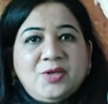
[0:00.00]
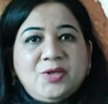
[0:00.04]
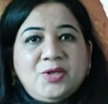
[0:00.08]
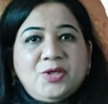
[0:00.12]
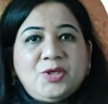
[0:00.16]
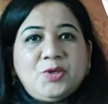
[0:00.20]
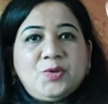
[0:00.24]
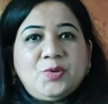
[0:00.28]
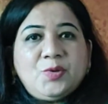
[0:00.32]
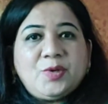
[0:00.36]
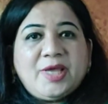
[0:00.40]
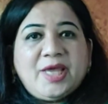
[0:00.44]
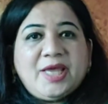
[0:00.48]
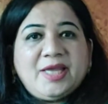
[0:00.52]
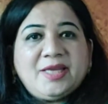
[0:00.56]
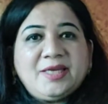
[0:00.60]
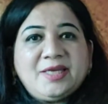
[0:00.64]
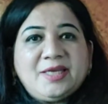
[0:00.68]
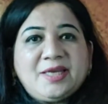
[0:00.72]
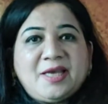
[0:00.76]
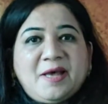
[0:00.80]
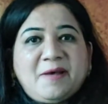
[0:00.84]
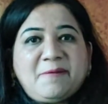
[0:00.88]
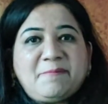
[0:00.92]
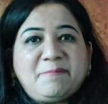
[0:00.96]
You
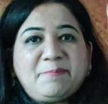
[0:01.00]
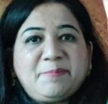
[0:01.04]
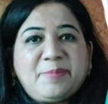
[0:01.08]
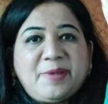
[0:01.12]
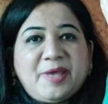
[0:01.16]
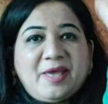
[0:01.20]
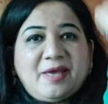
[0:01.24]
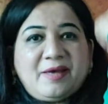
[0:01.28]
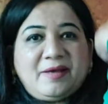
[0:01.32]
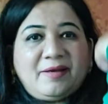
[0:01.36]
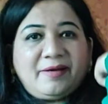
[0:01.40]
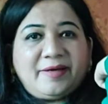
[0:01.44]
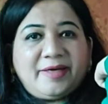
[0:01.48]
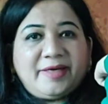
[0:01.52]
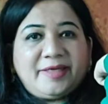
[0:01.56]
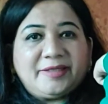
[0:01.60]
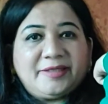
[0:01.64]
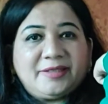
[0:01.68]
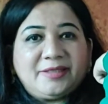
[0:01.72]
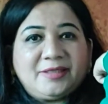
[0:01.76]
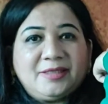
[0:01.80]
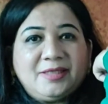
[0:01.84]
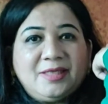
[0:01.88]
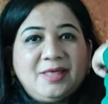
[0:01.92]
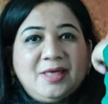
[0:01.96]
can compare
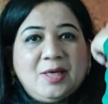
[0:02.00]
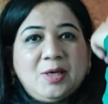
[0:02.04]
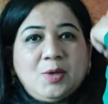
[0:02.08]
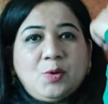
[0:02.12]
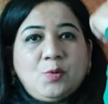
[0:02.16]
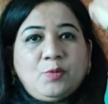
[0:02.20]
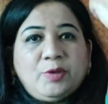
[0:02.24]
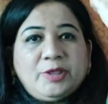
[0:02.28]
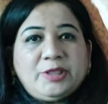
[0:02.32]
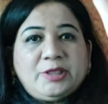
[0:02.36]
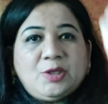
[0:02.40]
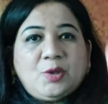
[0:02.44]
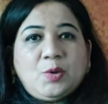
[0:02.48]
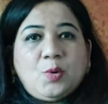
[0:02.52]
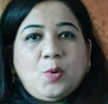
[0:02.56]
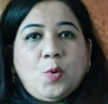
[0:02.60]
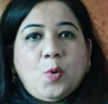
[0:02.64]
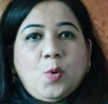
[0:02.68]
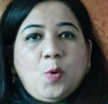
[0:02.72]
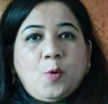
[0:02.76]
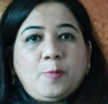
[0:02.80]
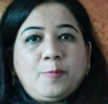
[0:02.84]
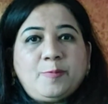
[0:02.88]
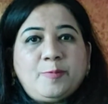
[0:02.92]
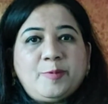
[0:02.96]
it with the
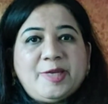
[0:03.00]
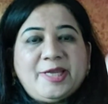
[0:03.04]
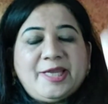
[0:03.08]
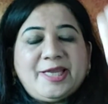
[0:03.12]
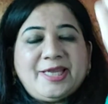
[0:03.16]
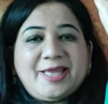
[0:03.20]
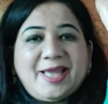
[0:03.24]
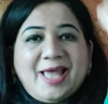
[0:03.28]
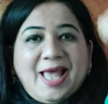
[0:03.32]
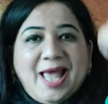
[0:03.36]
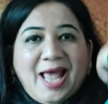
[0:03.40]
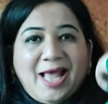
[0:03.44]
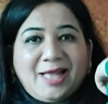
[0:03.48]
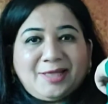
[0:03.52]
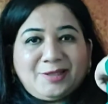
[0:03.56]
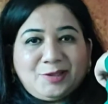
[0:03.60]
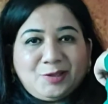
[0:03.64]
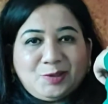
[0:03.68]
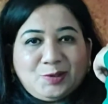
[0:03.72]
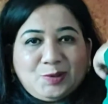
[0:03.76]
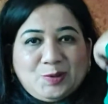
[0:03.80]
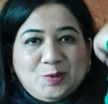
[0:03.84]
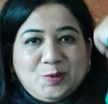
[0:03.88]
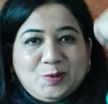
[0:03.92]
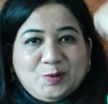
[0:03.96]
opening and
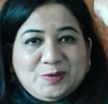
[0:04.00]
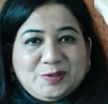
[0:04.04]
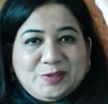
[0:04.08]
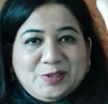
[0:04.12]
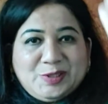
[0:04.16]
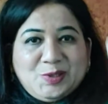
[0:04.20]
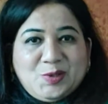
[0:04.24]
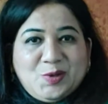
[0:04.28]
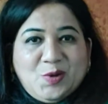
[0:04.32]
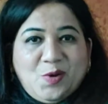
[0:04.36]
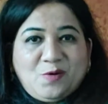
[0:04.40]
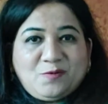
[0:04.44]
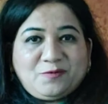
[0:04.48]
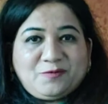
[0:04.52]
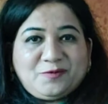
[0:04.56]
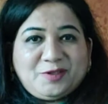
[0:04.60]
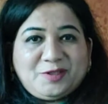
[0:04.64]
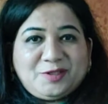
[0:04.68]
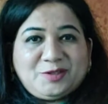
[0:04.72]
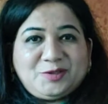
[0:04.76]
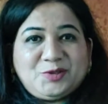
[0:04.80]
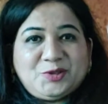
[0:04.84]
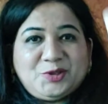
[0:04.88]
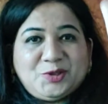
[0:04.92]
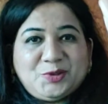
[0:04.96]
the closing of
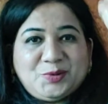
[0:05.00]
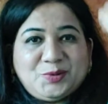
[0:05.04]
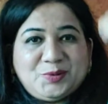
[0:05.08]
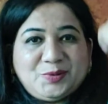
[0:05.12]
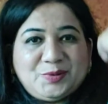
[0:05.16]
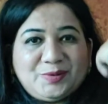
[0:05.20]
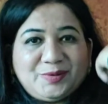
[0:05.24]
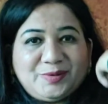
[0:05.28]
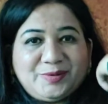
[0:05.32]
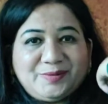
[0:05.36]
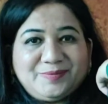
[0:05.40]
the door.